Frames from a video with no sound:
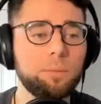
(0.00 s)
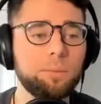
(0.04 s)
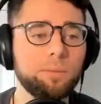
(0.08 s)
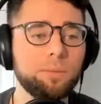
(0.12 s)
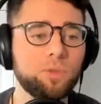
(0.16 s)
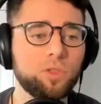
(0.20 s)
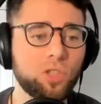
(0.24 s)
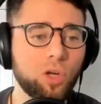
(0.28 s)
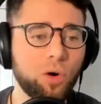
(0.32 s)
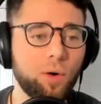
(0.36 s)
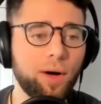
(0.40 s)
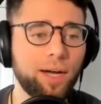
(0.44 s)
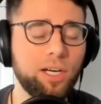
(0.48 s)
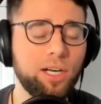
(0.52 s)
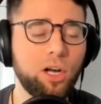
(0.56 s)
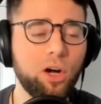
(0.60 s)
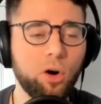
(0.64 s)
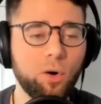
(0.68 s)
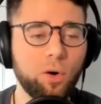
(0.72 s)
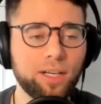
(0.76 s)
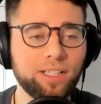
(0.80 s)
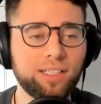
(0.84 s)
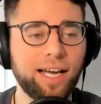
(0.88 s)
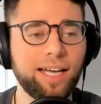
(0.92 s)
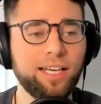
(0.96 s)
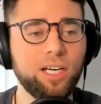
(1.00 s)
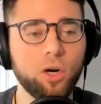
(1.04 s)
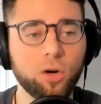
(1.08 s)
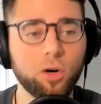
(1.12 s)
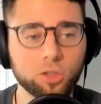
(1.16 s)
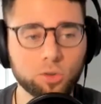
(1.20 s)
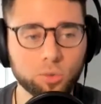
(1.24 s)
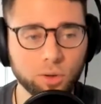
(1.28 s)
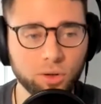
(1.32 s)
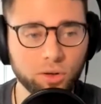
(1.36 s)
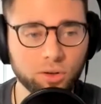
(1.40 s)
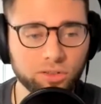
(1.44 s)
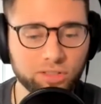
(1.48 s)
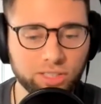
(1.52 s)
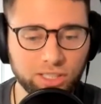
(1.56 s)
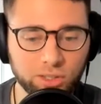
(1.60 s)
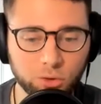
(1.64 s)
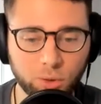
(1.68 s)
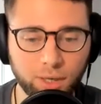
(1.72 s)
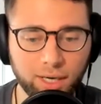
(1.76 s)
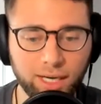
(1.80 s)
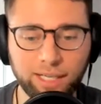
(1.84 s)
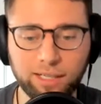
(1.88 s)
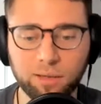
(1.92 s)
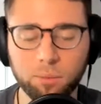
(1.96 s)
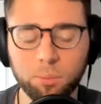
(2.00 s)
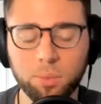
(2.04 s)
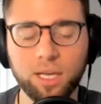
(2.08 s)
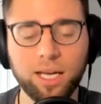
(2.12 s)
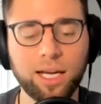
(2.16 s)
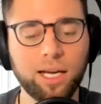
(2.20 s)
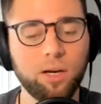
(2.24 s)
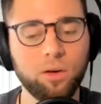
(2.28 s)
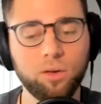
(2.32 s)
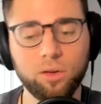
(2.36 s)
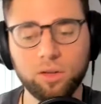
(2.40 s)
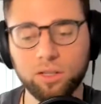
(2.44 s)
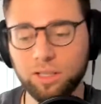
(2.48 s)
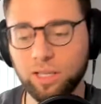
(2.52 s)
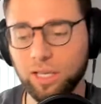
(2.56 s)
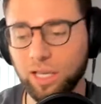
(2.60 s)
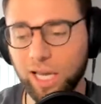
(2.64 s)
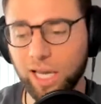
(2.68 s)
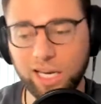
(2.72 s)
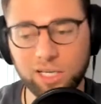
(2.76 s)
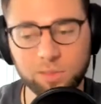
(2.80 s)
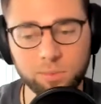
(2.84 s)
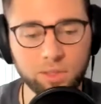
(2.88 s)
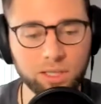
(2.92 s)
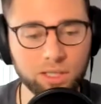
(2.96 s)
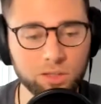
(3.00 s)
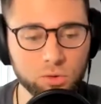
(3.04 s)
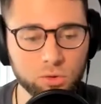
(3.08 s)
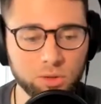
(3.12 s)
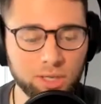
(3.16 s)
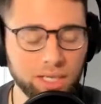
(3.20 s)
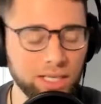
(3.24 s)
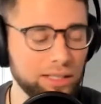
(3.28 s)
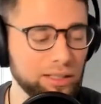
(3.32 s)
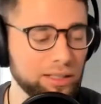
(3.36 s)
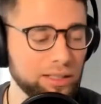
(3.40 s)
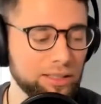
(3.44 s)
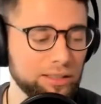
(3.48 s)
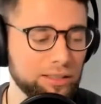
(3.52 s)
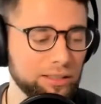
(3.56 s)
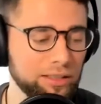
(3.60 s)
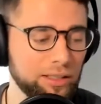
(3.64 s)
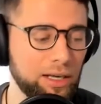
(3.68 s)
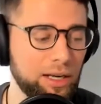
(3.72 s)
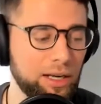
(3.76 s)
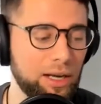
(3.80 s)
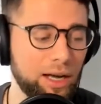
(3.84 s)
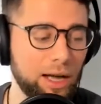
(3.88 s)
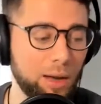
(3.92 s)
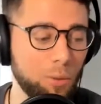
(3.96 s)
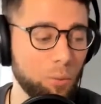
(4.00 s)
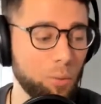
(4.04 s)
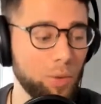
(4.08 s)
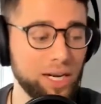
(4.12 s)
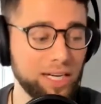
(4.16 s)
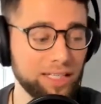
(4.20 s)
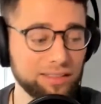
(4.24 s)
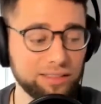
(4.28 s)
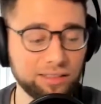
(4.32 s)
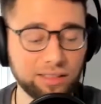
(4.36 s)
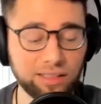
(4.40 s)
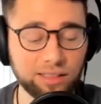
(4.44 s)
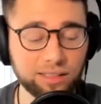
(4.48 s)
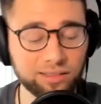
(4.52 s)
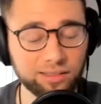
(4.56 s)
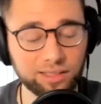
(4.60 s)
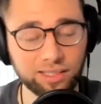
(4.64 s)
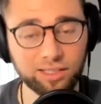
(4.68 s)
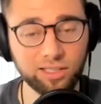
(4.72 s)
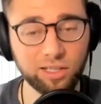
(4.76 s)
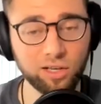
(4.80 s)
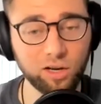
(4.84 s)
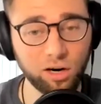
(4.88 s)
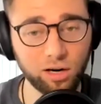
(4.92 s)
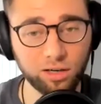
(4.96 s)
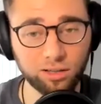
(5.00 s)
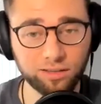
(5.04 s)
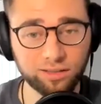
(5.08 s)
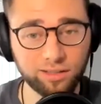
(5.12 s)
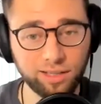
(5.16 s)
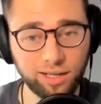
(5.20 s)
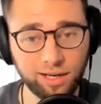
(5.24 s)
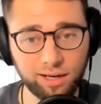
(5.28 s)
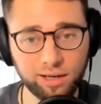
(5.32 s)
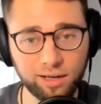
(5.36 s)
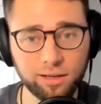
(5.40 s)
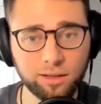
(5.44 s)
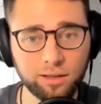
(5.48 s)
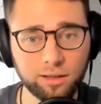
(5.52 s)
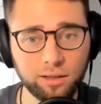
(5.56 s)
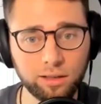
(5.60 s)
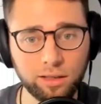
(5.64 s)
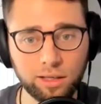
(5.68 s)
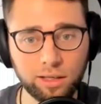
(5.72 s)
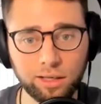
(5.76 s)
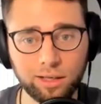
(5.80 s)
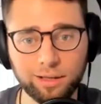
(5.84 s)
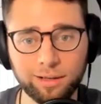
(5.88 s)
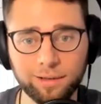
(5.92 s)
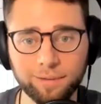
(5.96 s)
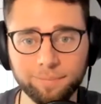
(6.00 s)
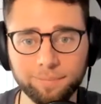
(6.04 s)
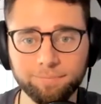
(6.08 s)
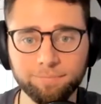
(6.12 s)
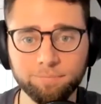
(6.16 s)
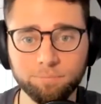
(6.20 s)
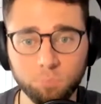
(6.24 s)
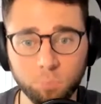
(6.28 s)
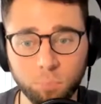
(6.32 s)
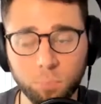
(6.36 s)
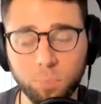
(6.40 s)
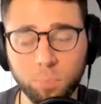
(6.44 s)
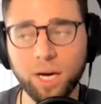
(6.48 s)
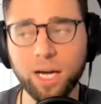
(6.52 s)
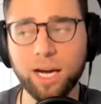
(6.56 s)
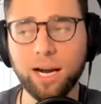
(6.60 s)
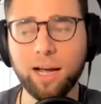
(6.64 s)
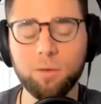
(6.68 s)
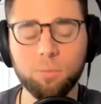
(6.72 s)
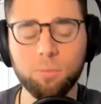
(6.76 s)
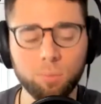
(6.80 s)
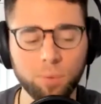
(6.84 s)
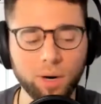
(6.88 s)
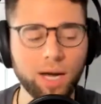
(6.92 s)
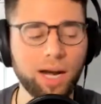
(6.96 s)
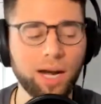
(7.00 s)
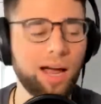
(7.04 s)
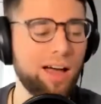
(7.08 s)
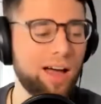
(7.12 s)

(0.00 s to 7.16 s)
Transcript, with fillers: so I know it, I know it's one of those things where I need to be. I know that the engagement is ridiculous. We didn't see the C T Rs there. Um, mm-hmm. but mm-hmm. I, but I,